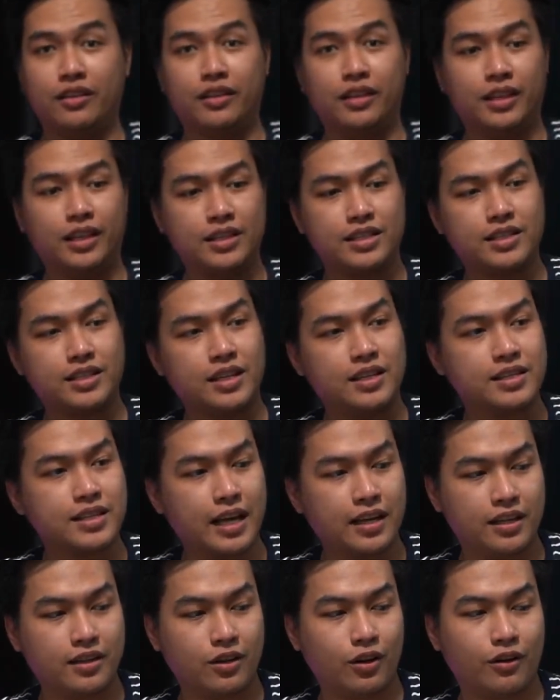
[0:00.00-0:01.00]
that's
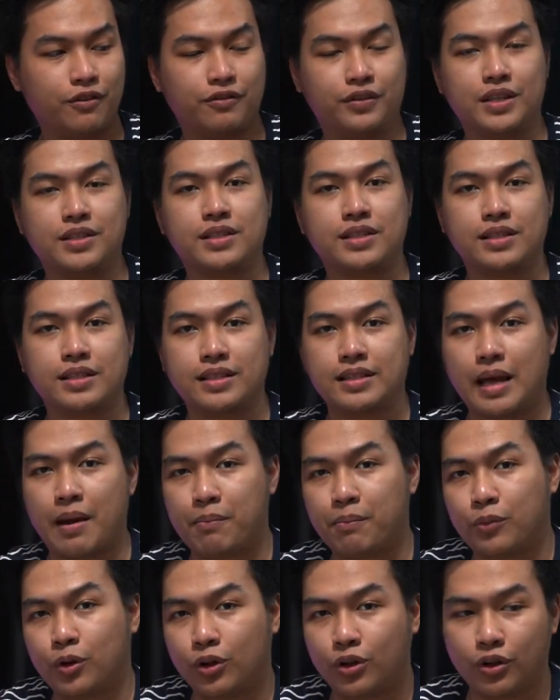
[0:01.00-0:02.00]
inside of this
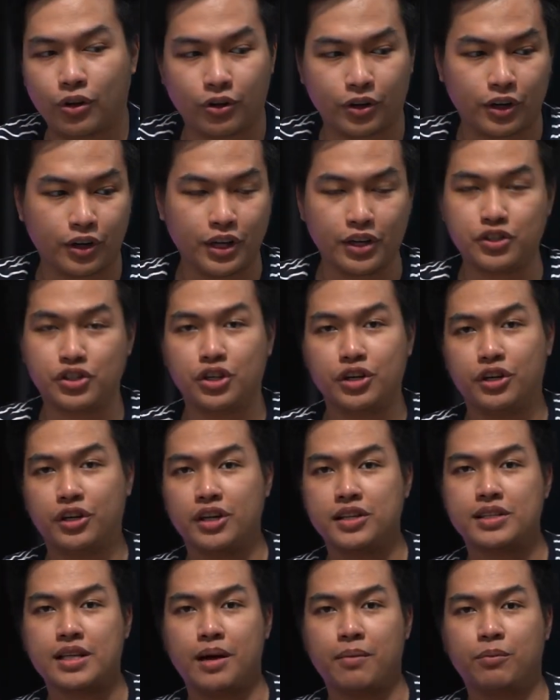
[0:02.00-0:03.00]
sample or engineering
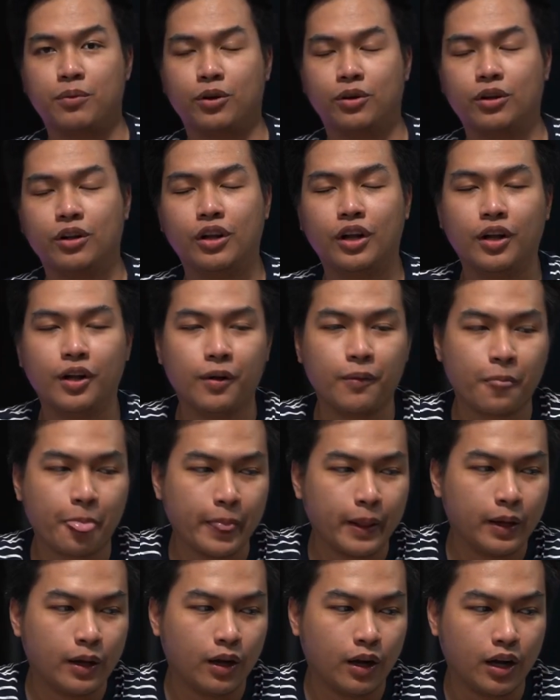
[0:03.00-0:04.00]
sample.
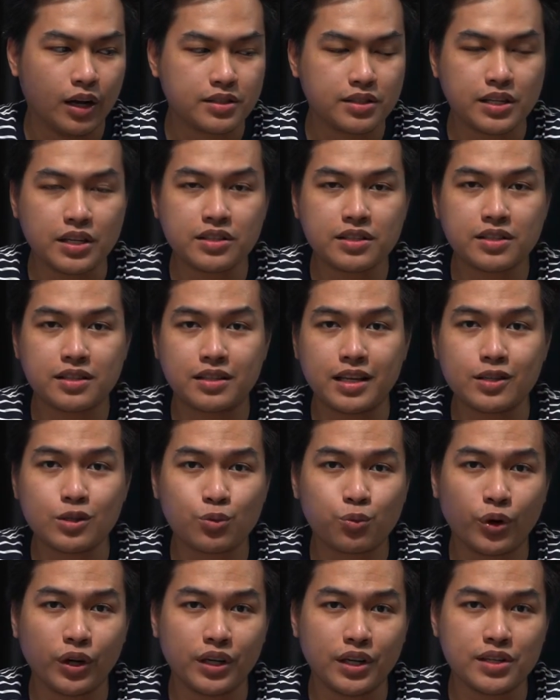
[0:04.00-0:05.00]
Since this
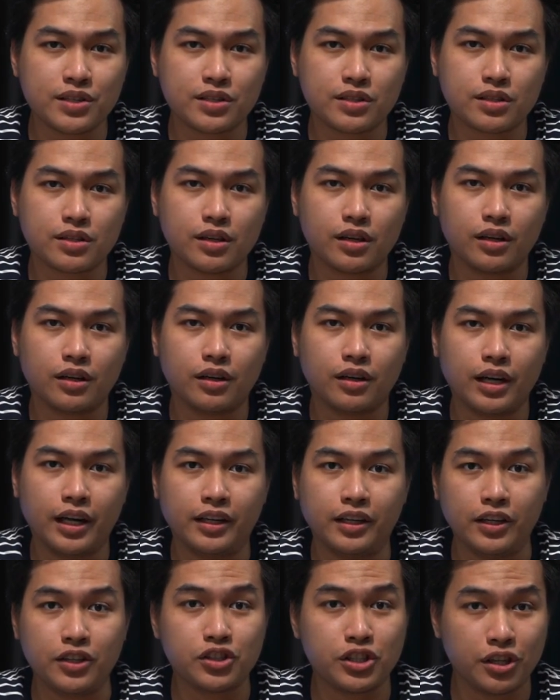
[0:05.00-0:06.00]
one is an
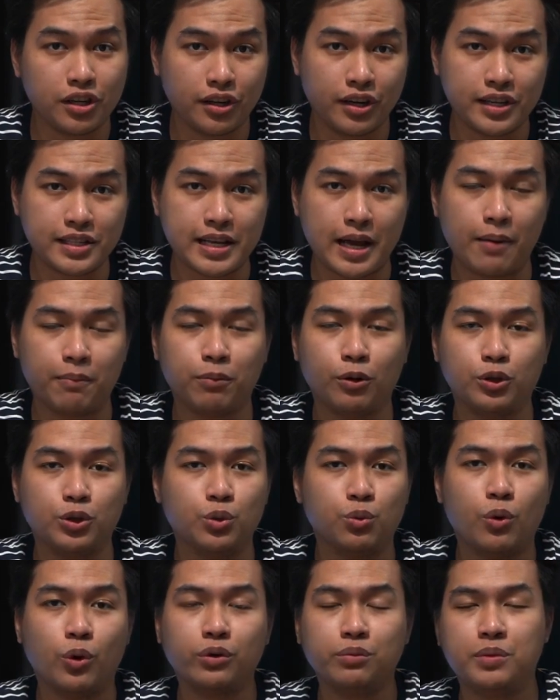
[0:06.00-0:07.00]
engineering sample, you
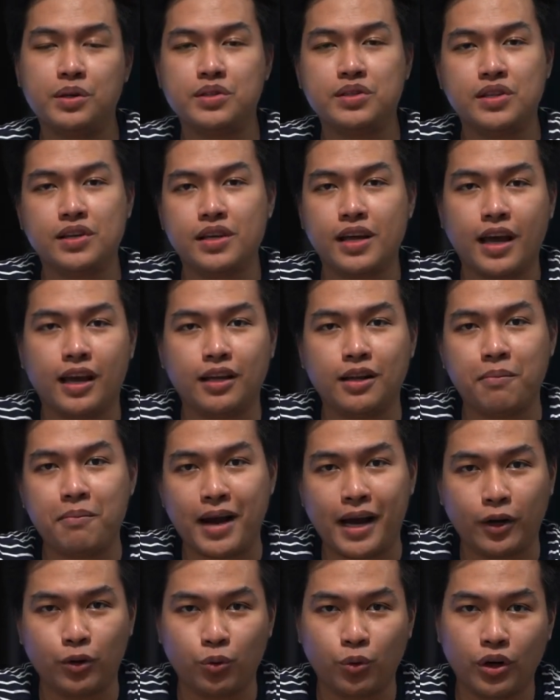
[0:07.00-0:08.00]
won't be seeing any
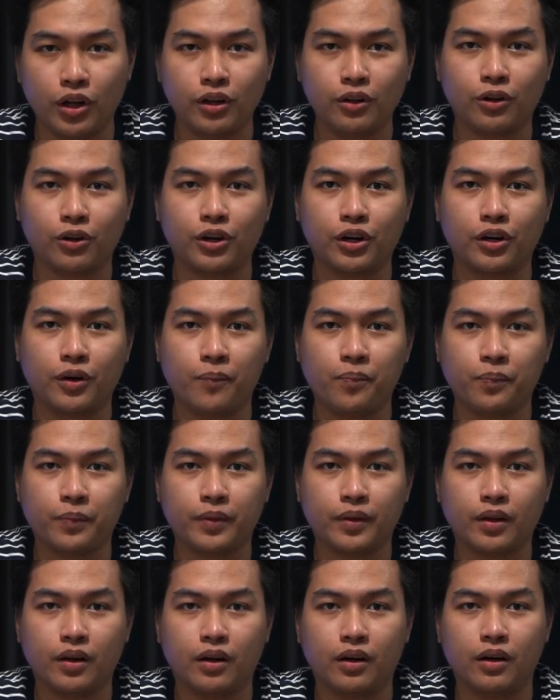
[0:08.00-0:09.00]
manual or
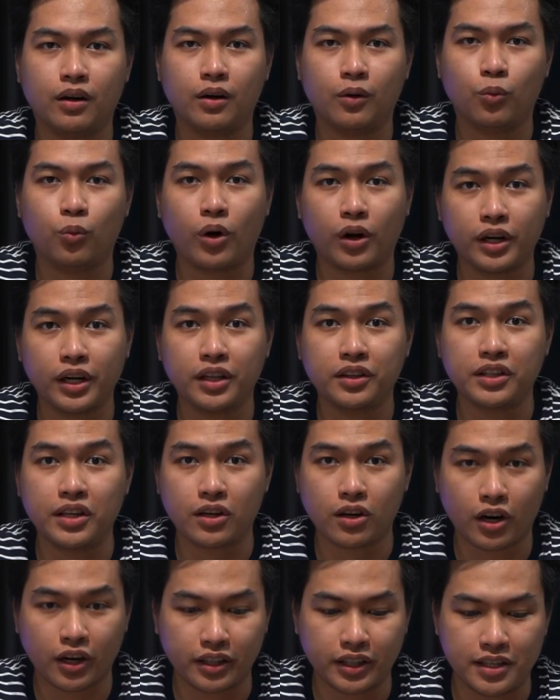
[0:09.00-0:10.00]
warranty
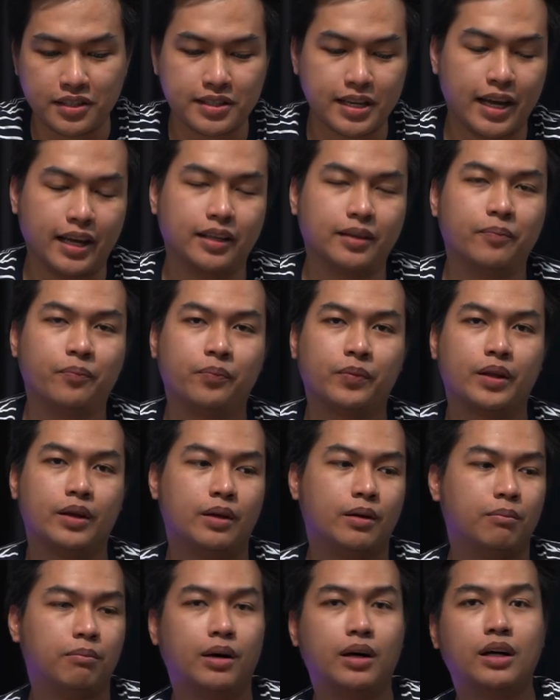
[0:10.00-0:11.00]
card inside.
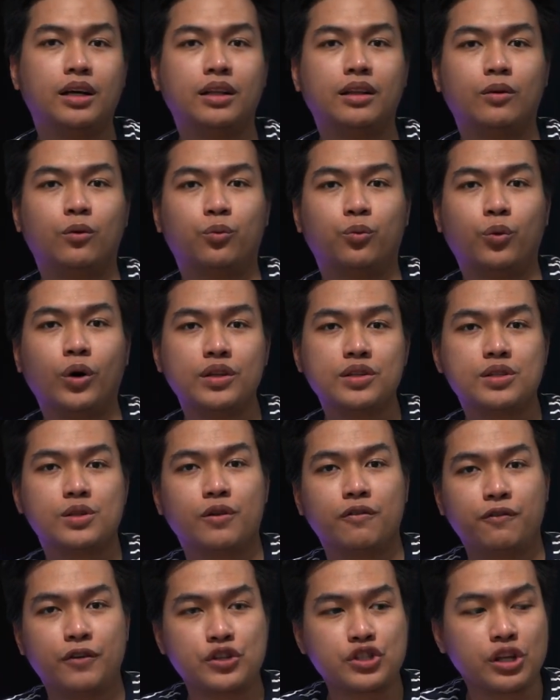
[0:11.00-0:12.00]
But once the
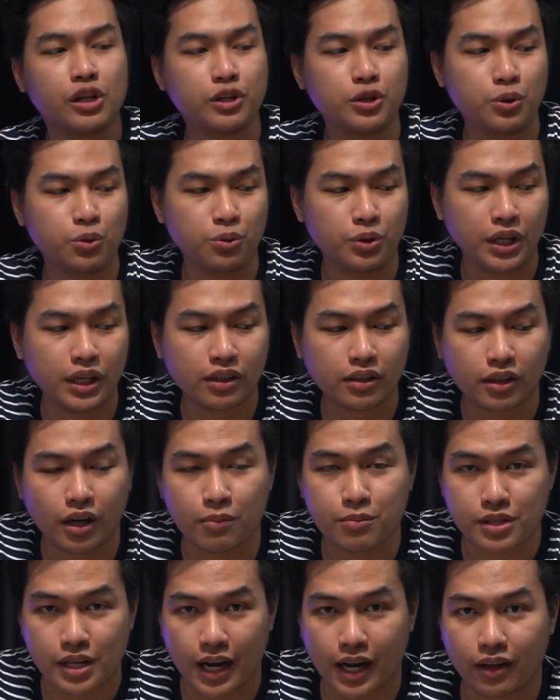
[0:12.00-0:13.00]
official unit
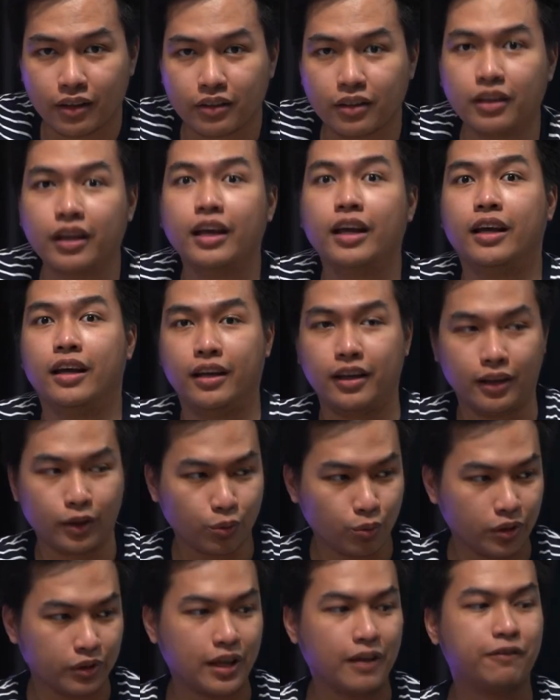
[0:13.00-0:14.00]
comes out, it
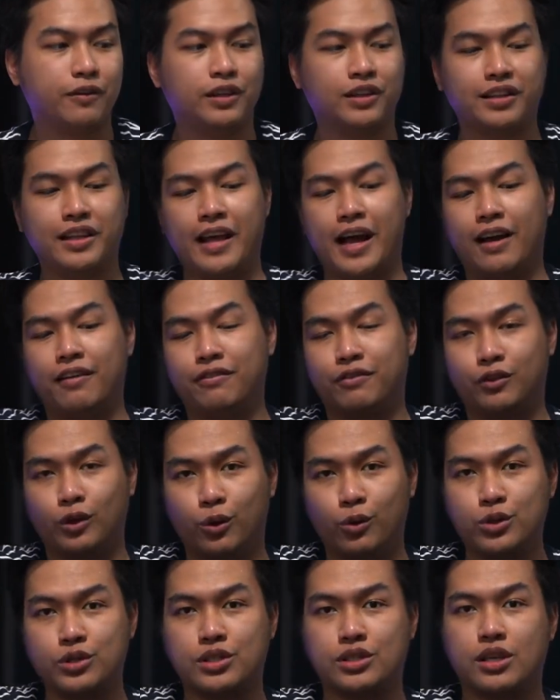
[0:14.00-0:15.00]
will definitely have
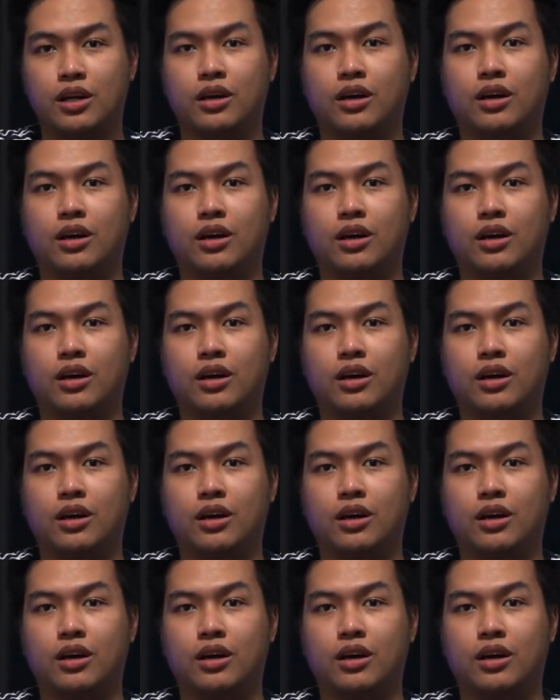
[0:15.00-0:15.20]
those